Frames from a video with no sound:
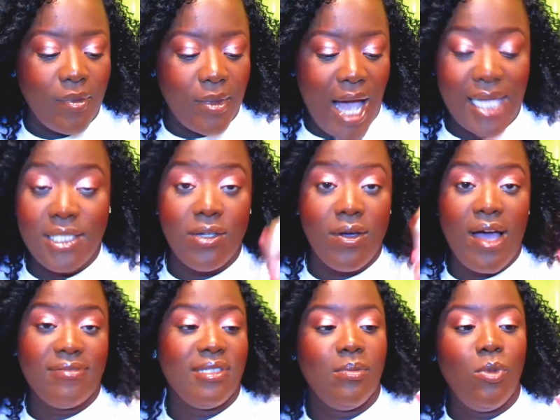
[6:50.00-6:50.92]
I still
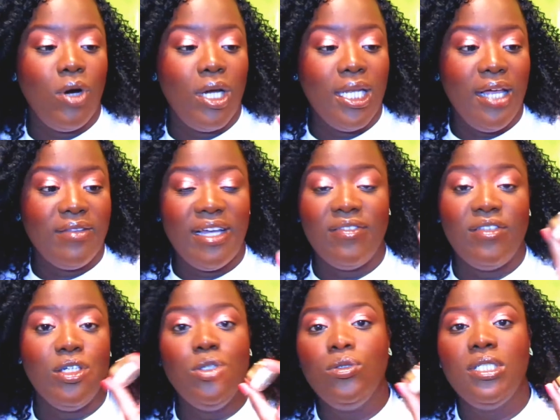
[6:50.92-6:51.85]
have some more left
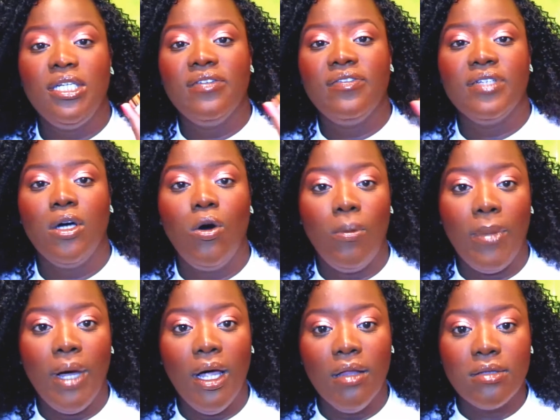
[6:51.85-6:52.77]
after using it for the whole
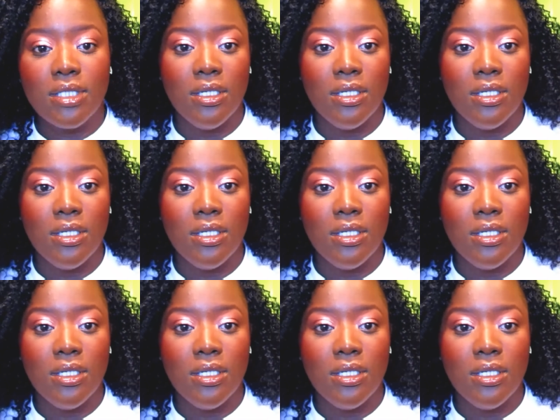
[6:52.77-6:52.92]
month.